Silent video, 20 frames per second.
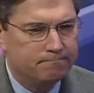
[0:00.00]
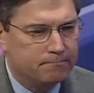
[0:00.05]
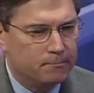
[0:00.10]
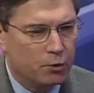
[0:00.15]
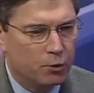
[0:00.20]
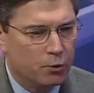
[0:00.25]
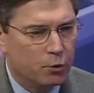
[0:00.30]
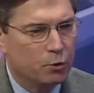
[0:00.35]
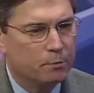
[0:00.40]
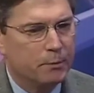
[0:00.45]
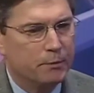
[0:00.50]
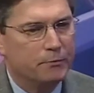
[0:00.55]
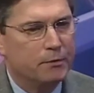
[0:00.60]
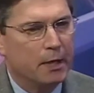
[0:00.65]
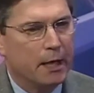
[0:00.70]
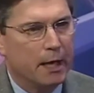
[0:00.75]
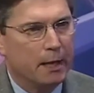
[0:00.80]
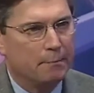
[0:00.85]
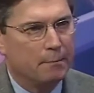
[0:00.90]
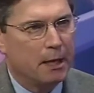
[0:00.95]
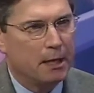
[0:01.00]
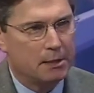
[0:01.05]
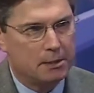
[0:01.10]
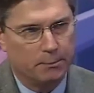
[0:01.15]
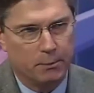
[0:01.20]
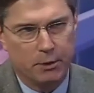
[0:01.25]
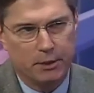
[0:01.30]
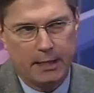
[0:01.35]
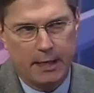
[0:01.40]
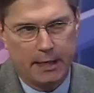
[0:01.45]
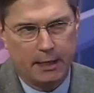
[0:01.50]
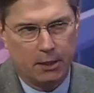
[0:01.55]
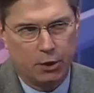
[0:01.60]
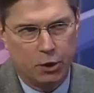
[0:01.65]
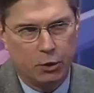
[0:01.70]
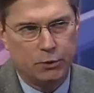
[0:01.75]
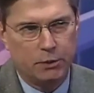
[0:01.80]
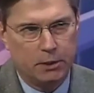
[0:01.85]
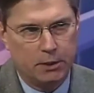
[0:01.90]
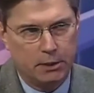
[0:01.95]
group of possible
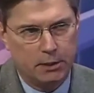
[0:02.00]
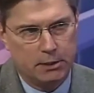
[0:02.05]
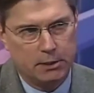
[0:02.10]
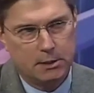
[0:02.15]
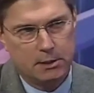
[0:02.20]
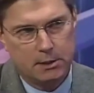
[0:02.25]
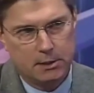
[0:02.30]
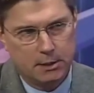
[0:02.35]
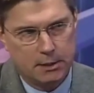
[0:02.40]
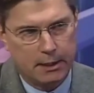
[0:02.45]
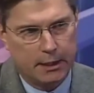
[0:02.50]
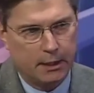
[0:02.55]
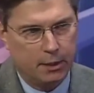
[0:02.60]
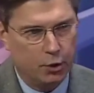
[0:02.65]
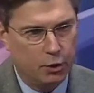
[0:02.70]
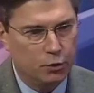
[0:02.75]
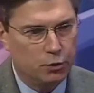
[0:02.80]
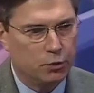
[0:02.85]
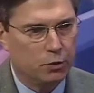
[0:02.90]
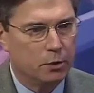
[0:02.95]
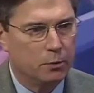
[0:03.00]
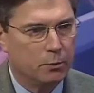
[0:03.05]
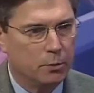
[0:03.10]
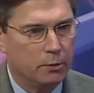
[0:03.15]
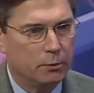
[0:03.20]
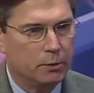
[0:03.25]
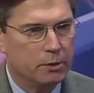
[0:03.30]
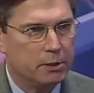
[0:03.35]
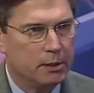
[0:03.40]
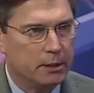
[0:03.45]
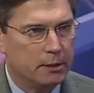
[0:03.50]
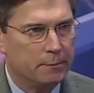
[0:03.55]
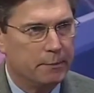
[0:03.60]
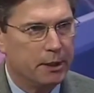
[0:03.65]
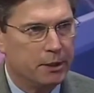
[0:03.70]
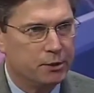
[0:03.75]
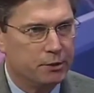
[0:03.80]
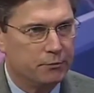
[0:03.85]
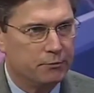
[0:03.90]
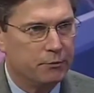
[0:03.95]
diagnoses. Then usually we would send the
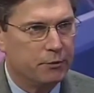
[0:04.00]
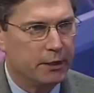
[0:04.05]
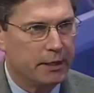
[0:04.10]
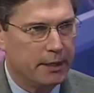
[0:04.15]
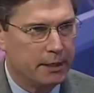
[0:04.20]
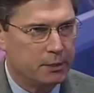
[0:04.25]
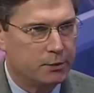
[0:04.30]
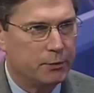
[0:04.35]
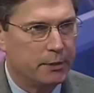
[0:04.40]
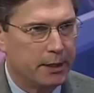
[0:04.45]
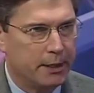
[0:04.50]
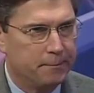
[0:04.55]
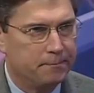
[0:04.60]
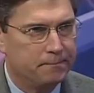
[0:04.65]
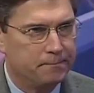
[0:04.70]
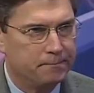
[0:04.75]
patient for an X-ray.